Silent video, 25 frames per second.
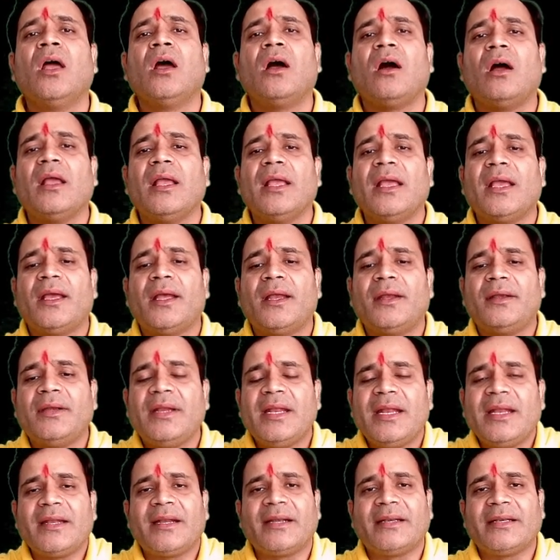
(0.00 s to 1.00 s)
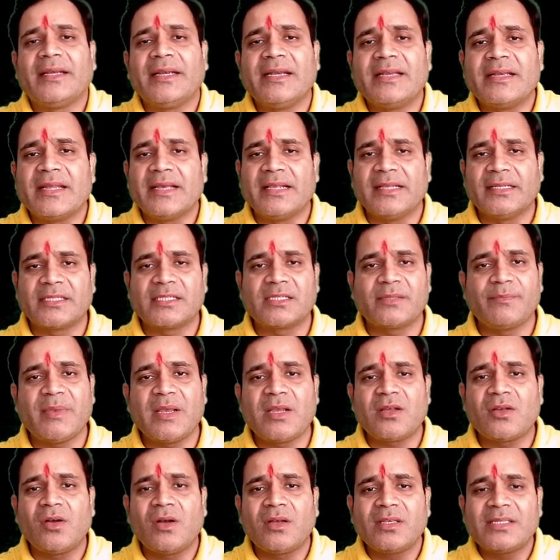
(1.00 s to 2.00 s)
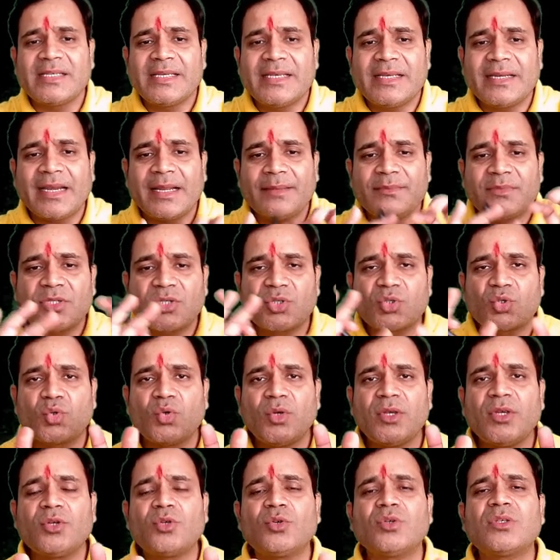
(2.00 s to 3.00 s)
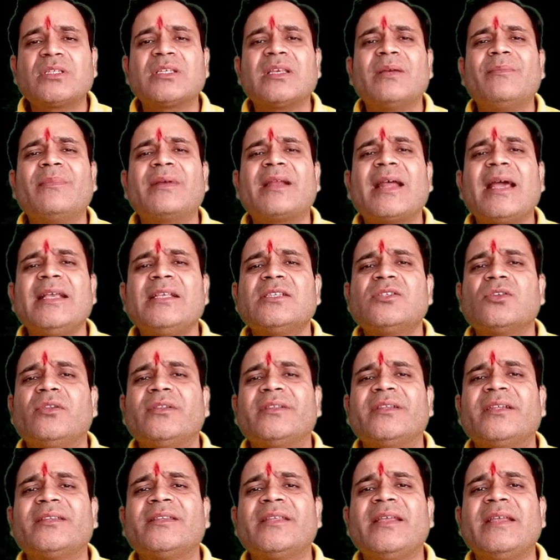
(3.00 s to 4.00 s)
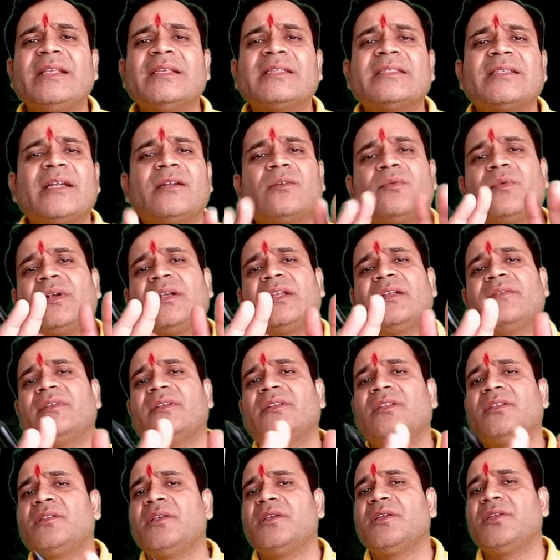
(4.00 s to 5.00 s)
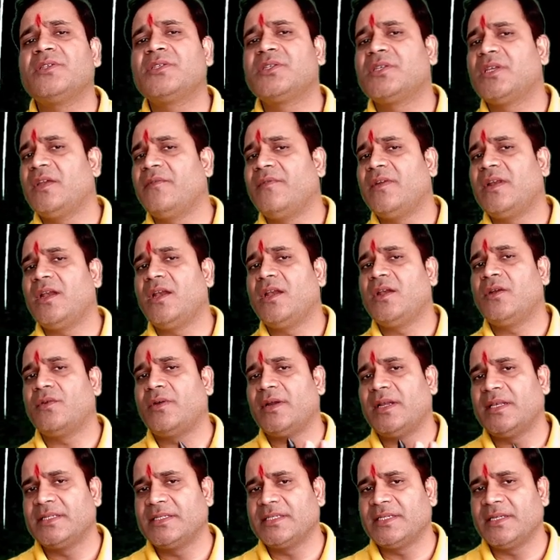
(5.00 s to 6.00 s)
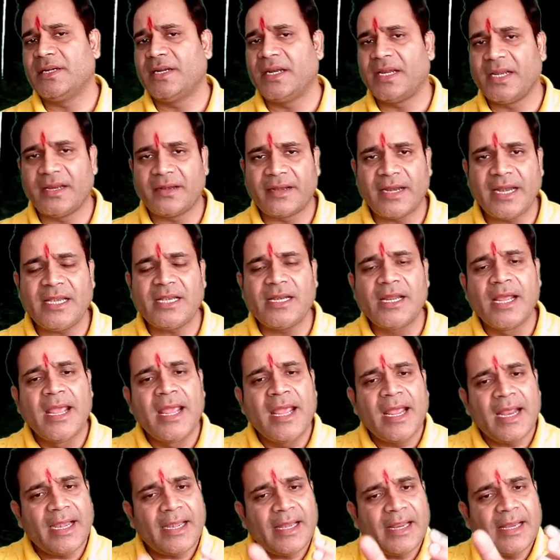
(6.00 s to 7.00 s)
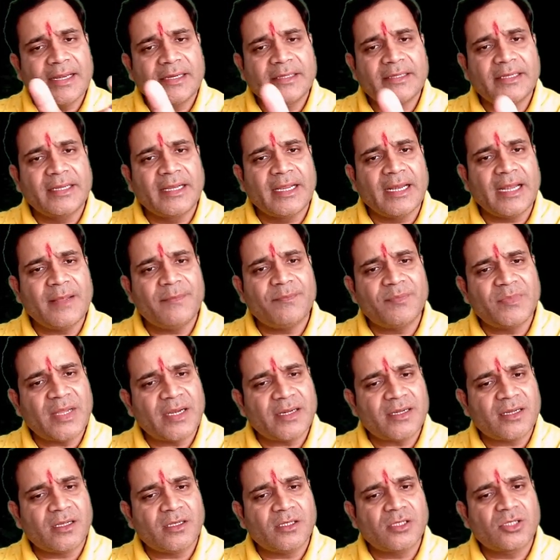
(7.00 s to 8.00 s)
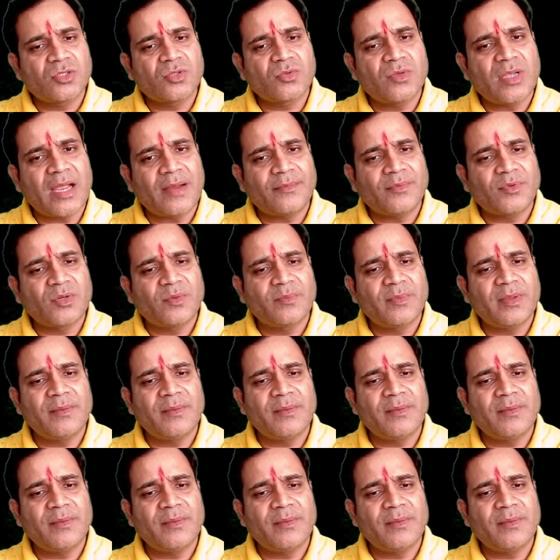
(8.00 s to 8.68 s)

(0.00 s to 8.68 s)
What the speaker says: in a details, because here I'm just going to summarize all the things, that whatever the thing is given in your NCERT, right? And here the clip that also have to be